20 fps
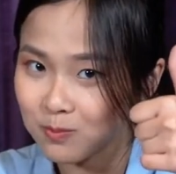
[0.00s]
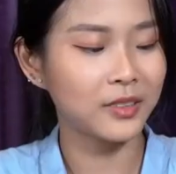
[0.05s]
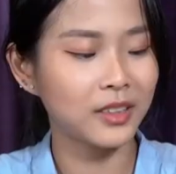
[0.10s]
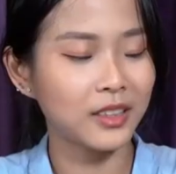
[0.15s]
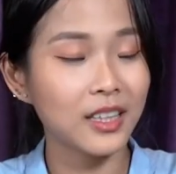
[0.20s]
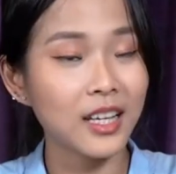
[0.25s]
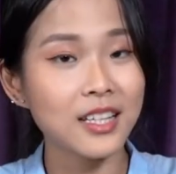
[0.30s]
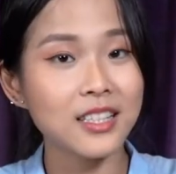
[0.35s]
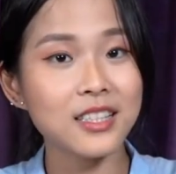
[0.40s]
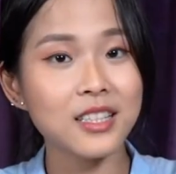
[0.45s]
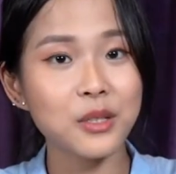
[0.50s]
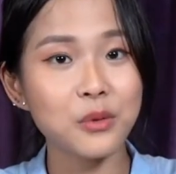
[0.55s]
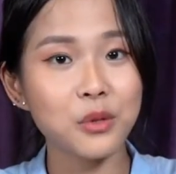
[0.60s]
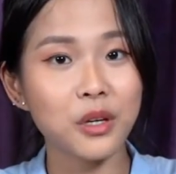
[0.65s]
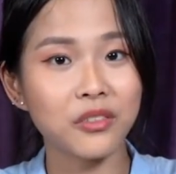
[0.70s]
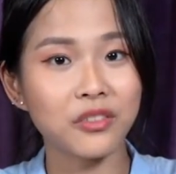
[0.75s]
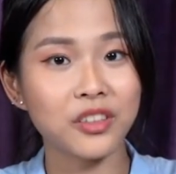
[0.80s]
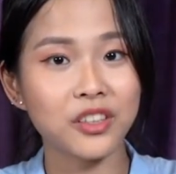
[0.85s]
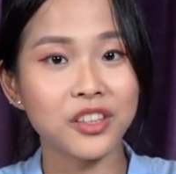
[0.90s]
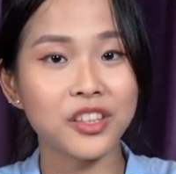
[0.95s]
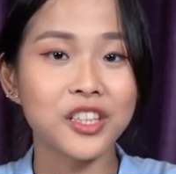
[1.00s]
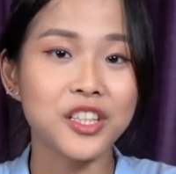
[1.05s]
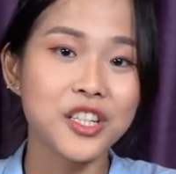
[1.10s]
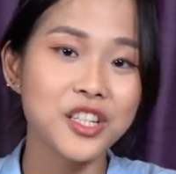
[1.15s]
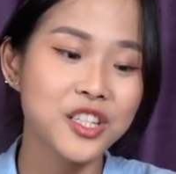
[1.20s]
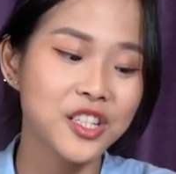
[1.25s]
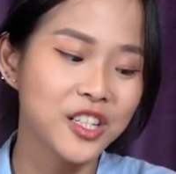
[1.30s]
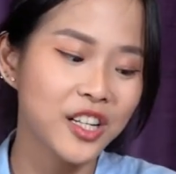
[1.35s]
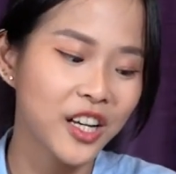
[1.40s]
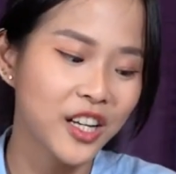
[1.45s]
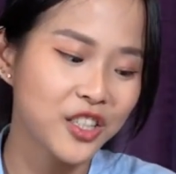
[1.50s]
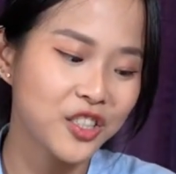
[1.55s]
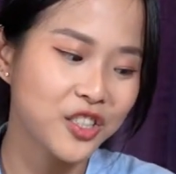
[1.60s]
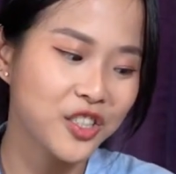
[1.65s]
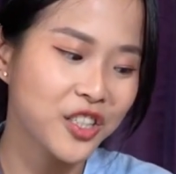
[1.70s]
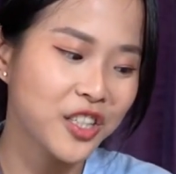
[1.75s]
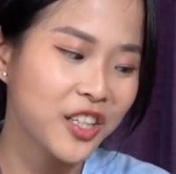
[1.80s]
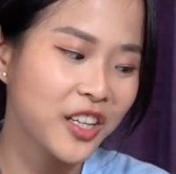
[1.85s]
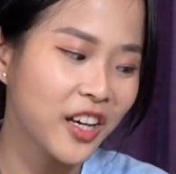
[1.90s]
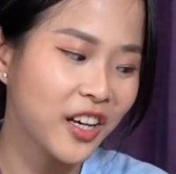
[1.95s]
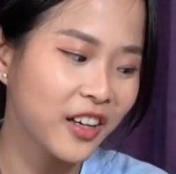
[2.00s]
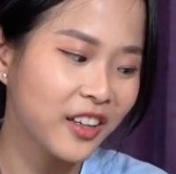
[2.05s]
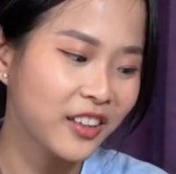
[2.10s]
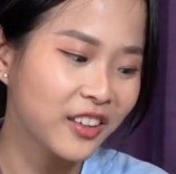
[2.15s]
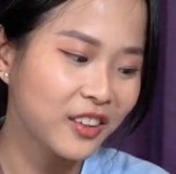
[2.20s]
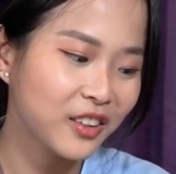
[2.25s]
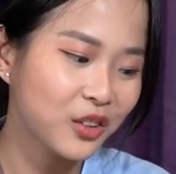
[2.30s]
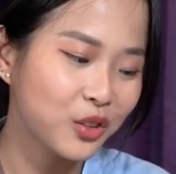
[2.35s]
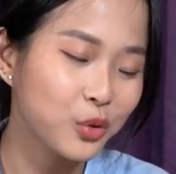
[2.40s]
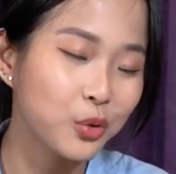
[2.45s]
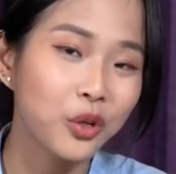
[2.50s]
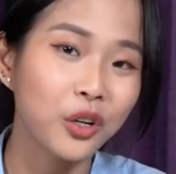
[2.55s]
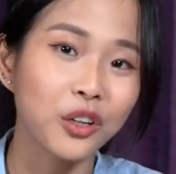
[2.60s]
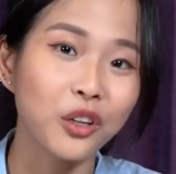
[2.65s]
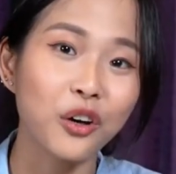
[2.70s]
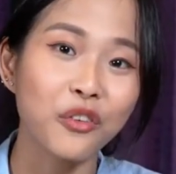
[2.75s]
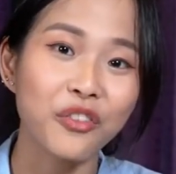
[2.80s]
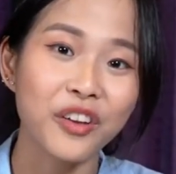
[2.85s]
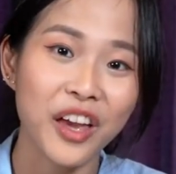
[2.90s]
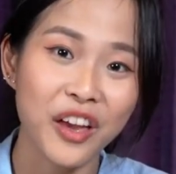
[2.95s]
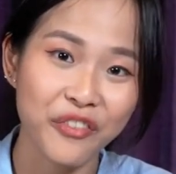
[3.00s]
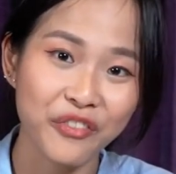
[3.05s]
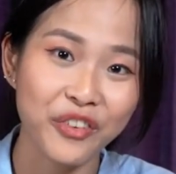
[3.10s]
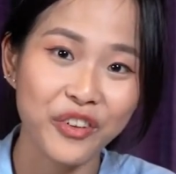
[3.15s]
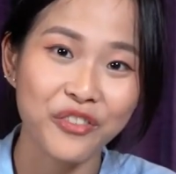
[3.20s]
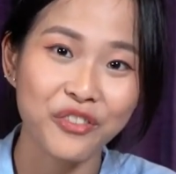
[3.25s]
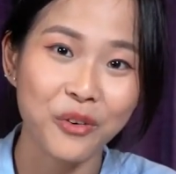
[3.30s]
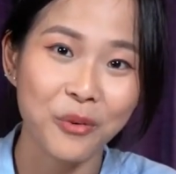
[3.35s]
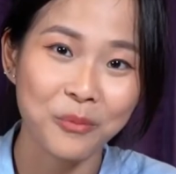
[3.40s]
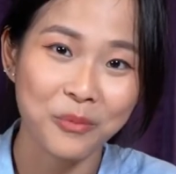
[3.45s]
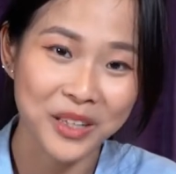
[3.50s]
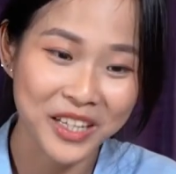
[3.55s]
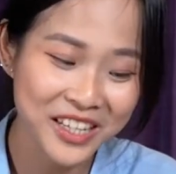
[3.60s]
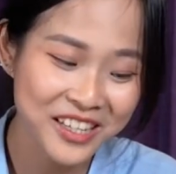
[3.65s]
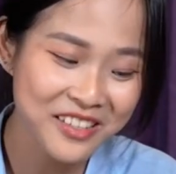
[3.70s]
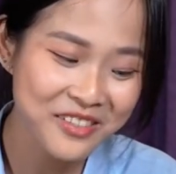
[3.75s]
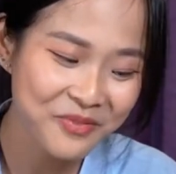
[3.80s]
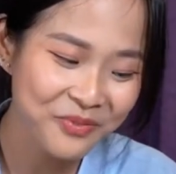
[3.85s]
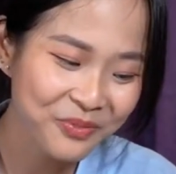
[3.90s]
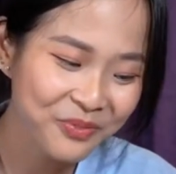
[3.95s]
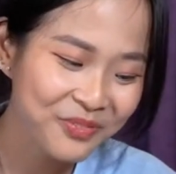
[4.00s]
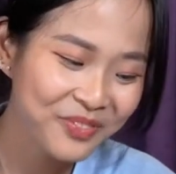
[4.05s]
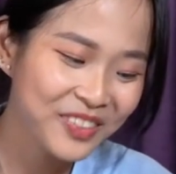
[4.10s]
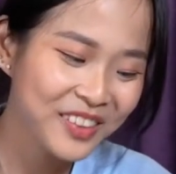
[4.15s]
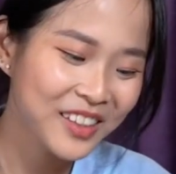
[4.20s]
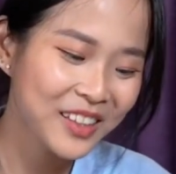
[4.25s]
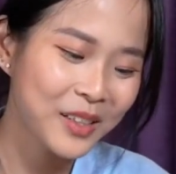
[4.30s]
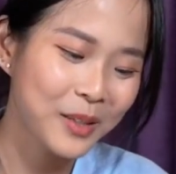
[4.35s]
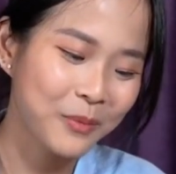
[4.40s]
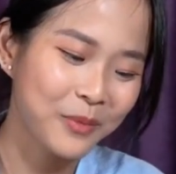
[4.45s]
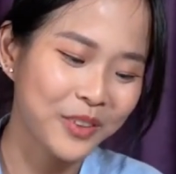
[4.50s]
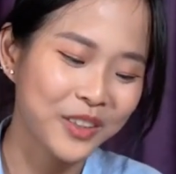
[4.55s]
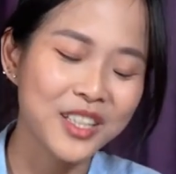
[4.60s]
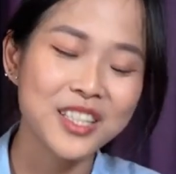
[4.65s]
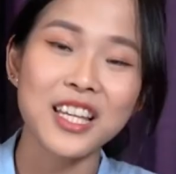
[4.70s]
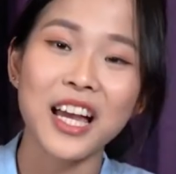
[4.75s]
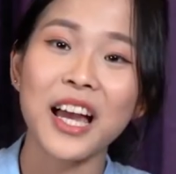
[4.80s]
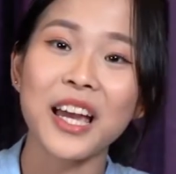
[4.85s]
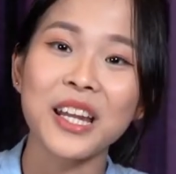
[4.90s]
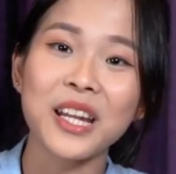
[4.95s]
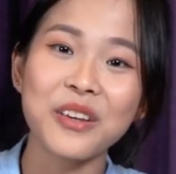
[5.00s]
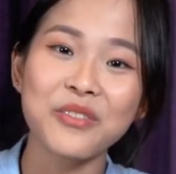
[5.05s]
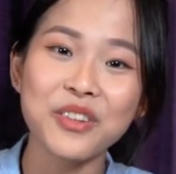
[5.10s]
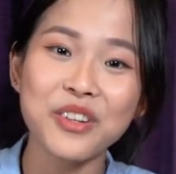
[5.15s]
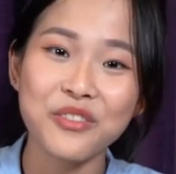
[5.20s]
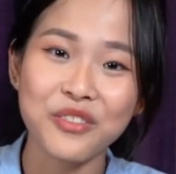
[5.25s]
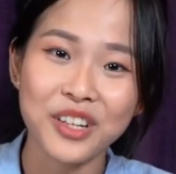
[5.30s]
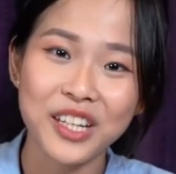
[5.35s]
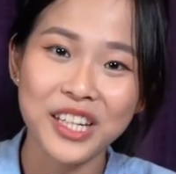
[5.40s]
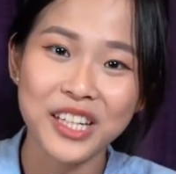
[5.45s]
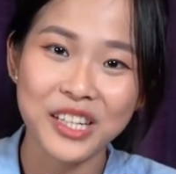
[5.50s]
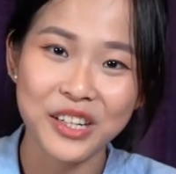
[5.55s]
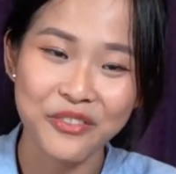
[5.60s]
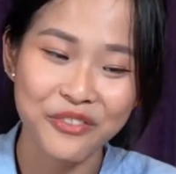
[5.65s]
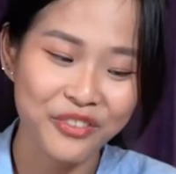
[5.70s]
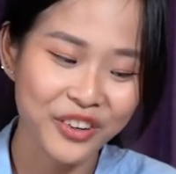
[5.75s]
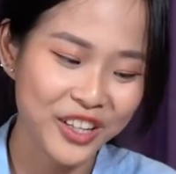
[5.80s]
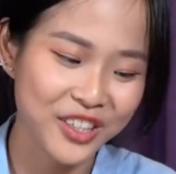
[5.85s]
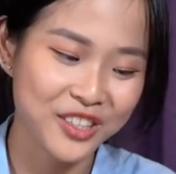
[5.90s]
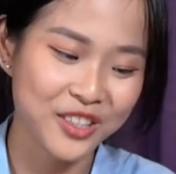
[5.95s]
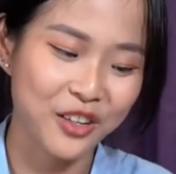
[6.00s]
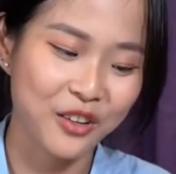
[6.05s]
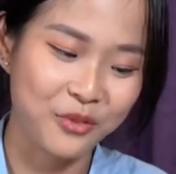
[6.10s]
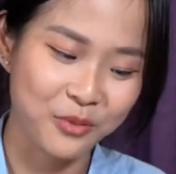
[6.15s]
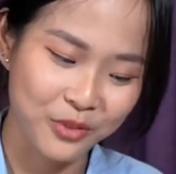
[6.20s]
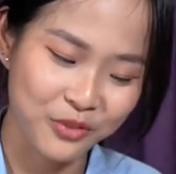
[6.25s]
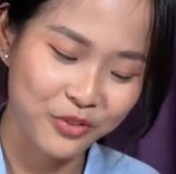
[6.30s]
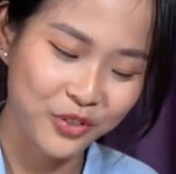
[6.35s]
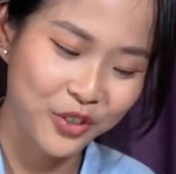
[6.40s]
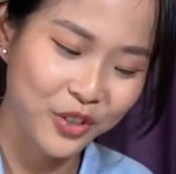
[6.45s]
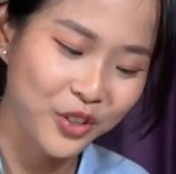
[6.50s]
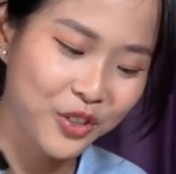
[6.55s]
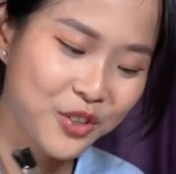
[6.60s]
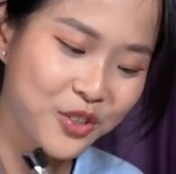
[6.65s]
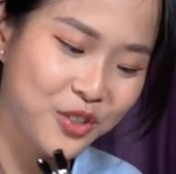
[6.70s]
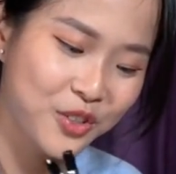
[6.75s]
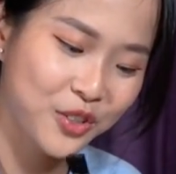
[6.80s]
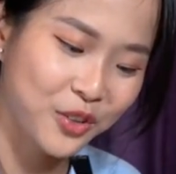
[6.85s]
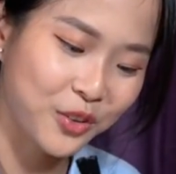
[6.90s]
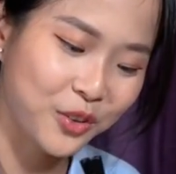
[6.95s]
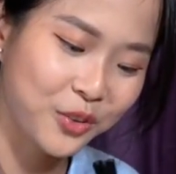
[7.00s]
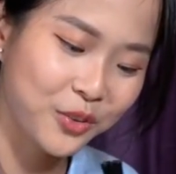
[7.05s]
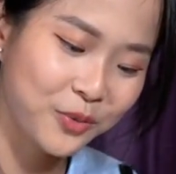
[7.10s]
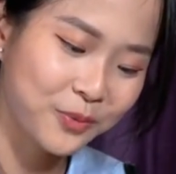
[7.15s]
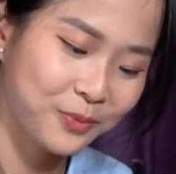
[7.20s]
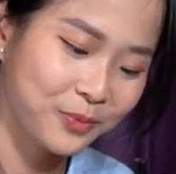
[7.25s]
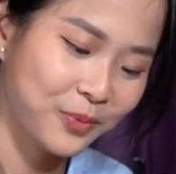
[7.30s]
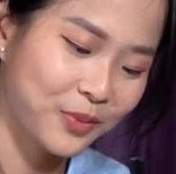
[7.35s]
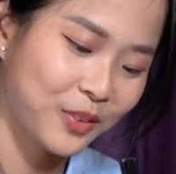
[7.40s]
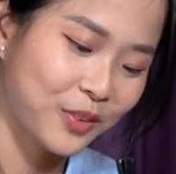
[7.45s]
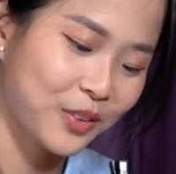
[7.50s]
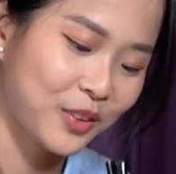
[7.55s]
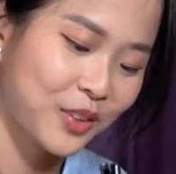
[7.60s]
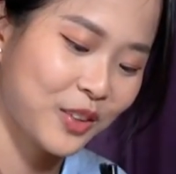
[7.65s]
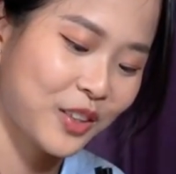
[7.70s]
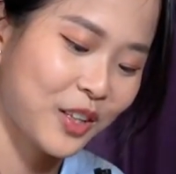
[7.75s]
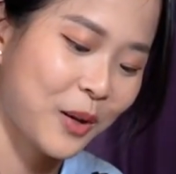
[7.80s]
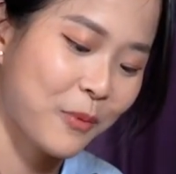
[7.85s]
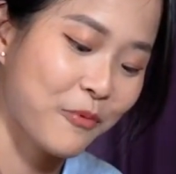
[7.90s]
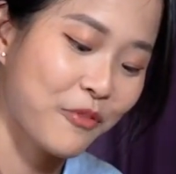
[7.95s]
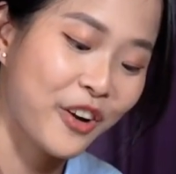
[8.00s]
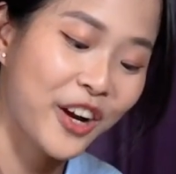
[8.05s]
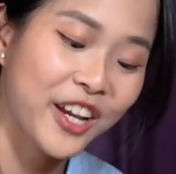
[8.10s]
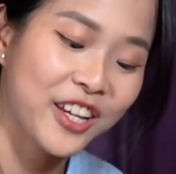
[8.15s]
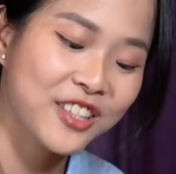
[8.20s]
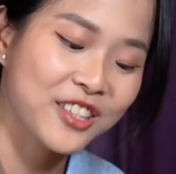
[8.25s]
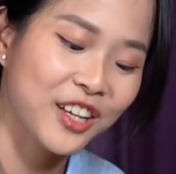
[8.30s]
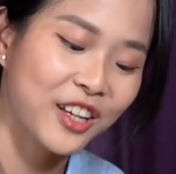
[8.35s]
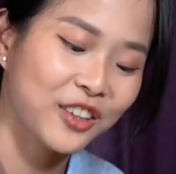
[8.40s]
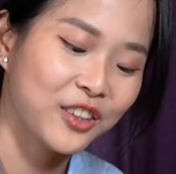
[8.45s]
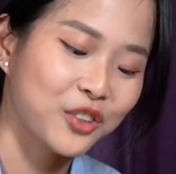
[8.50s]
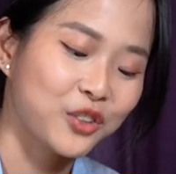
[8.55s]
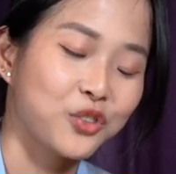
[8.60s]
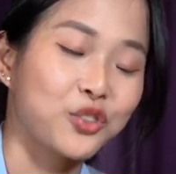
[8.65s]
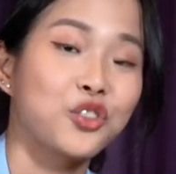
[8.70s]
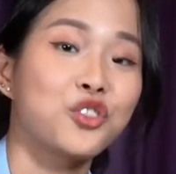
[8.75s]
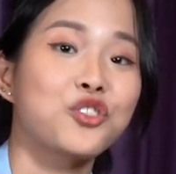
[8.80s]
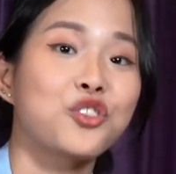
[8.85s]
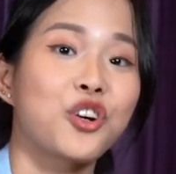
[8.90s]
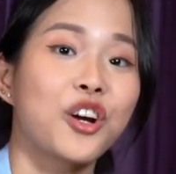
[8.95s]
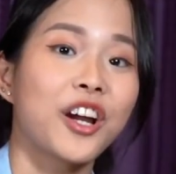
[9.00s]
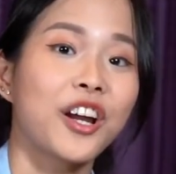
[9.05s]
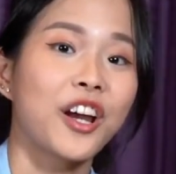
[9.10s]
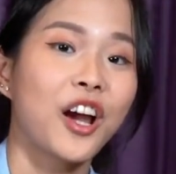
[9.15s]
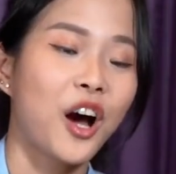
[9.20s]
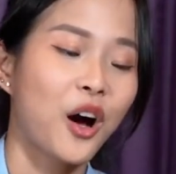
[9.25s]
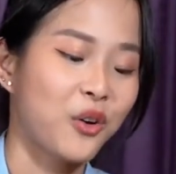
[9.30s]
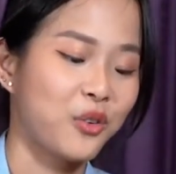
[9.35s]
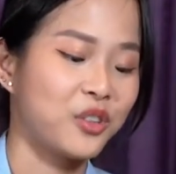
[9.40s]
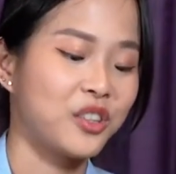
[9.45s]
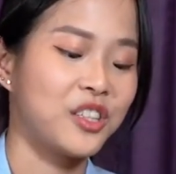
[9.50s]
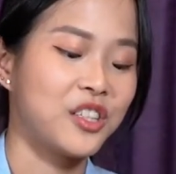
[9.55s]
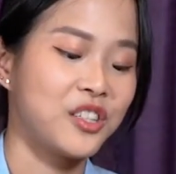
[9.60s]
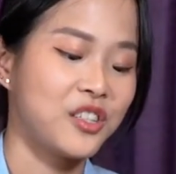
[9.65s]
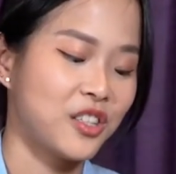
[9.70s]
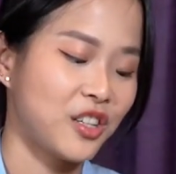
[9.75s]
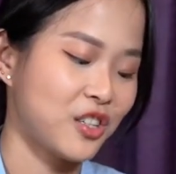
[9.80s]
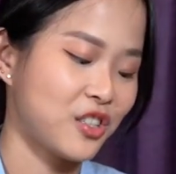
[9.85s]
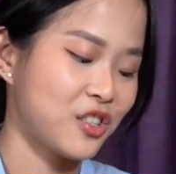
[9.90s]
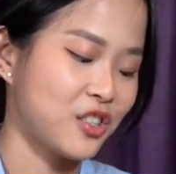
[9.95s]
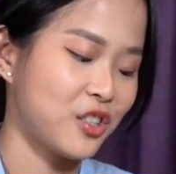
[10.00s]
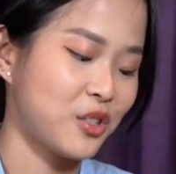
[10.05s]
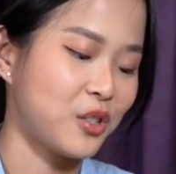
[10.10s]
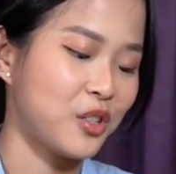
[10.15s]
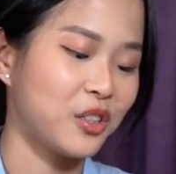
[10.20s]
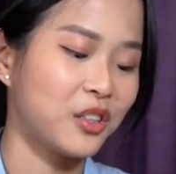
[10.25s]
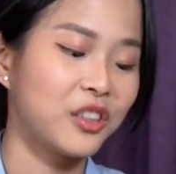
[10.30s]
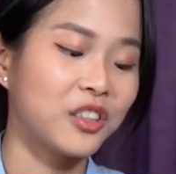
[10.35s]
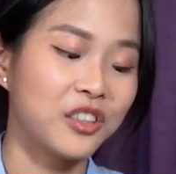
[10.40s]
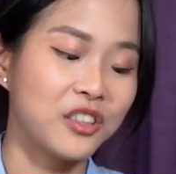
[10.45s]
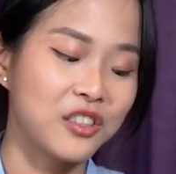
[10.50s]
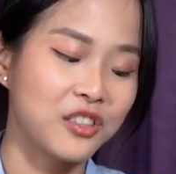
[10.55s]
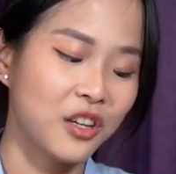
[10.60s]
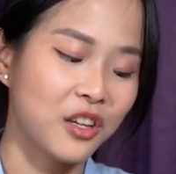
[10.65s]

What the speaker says: Lastly, we have the dish that actually took a lot of effort from me because I never really deep fried stuff before. So I'm very excited to try how this actually turns